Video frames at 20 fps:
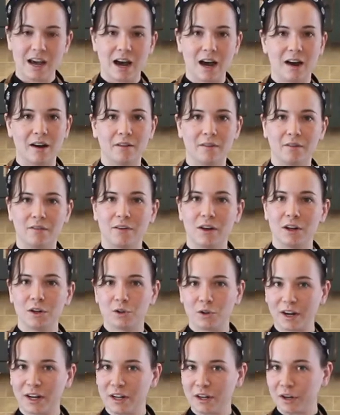of
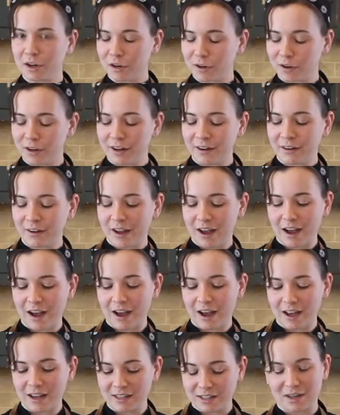dry heat cooking
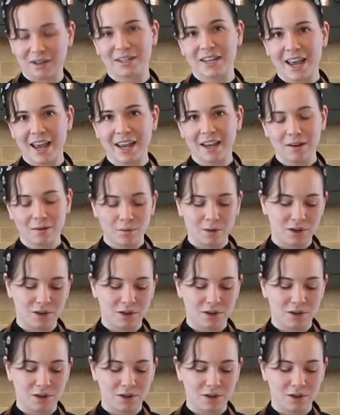sauté,